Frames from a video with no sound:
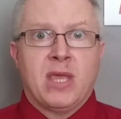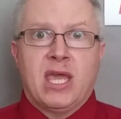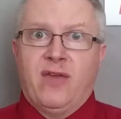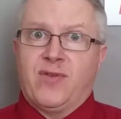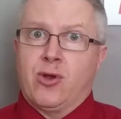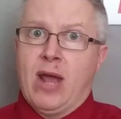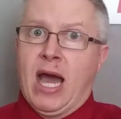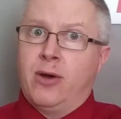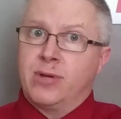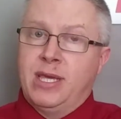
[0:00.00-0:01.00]
If you're
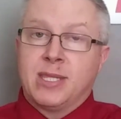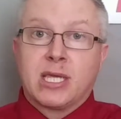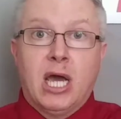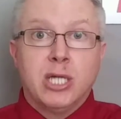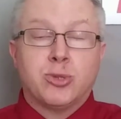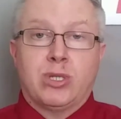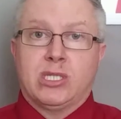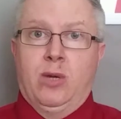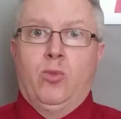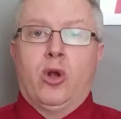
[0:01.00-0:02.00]
out in the country
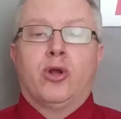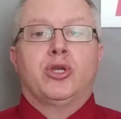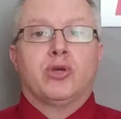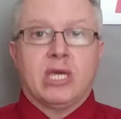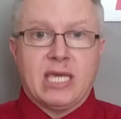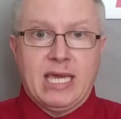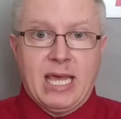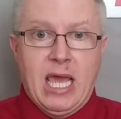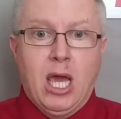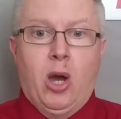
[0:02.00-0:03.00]
somewhere, you can get
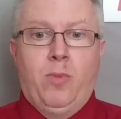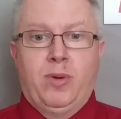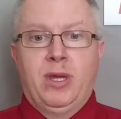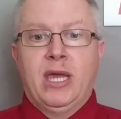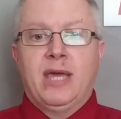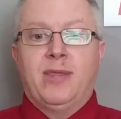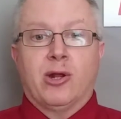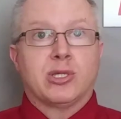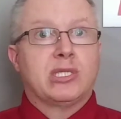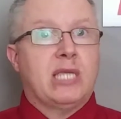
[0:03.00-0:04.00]
help.
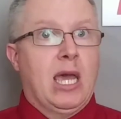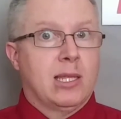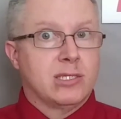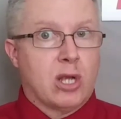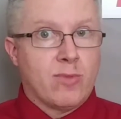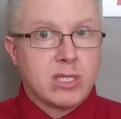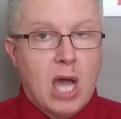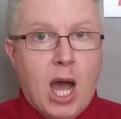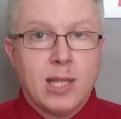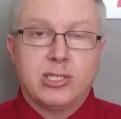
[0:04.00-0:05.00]
There's
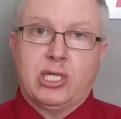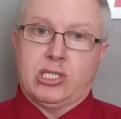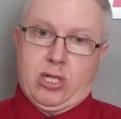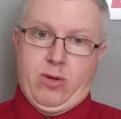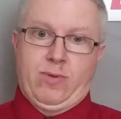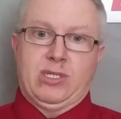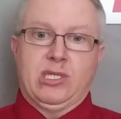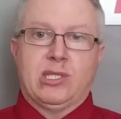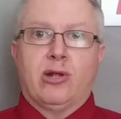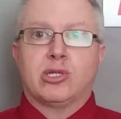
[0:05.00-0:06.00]
teledermatology
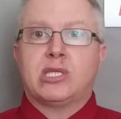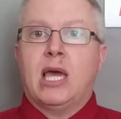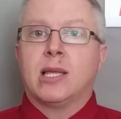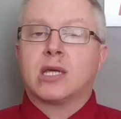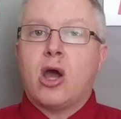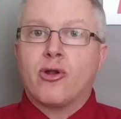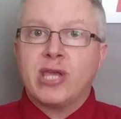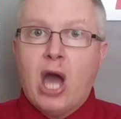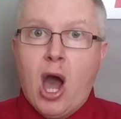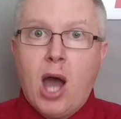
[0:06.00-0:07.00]
services. There's
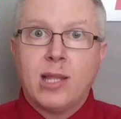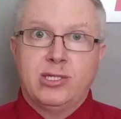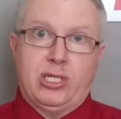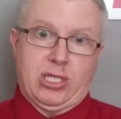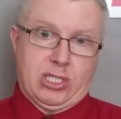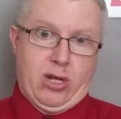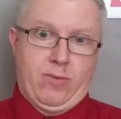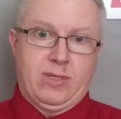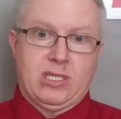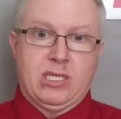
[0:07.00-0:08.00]
telecardiology
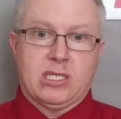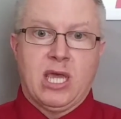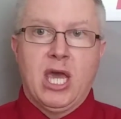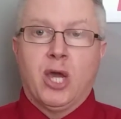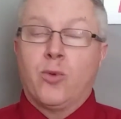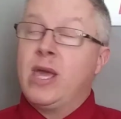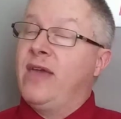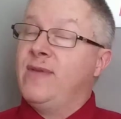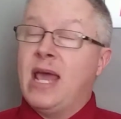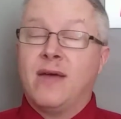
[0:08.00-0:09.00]
services. We
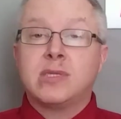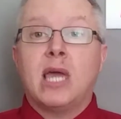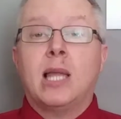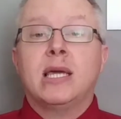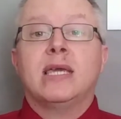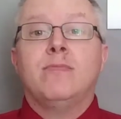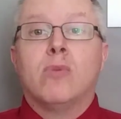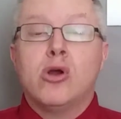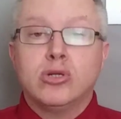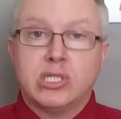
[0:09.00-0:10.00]
even have
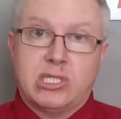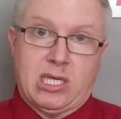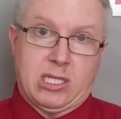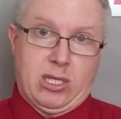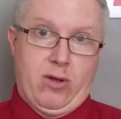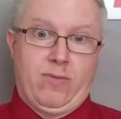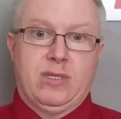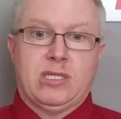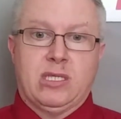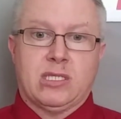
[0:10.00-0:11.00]
tele-emergency
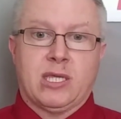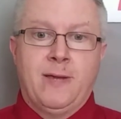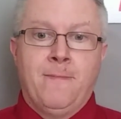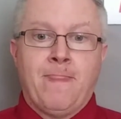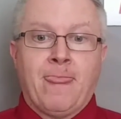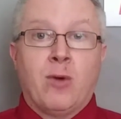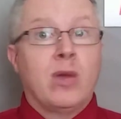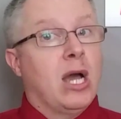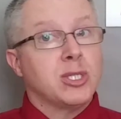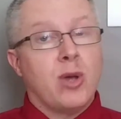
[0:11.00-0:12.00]
services. We
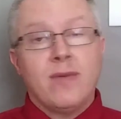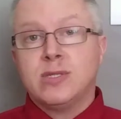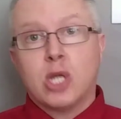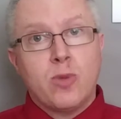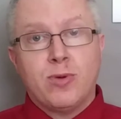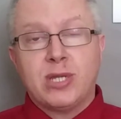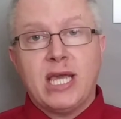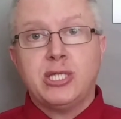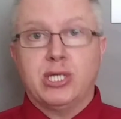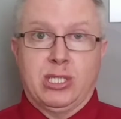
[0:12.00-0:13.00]
also have
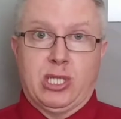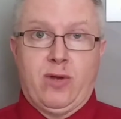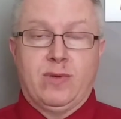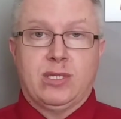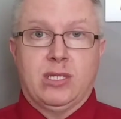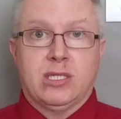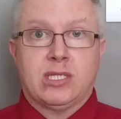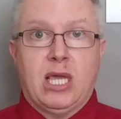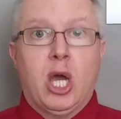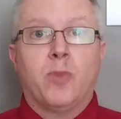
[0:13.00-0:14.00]
interpretation services
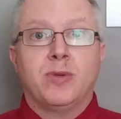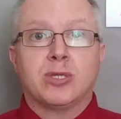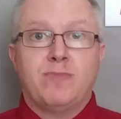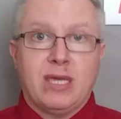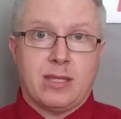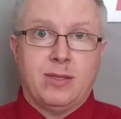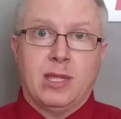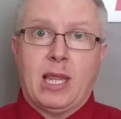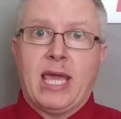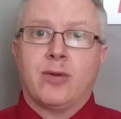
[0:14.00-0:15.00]
to help you speak
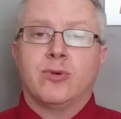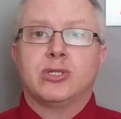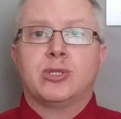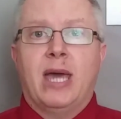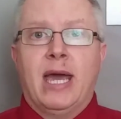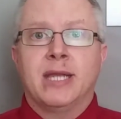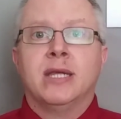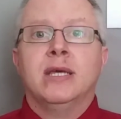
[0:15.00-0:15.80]
the language that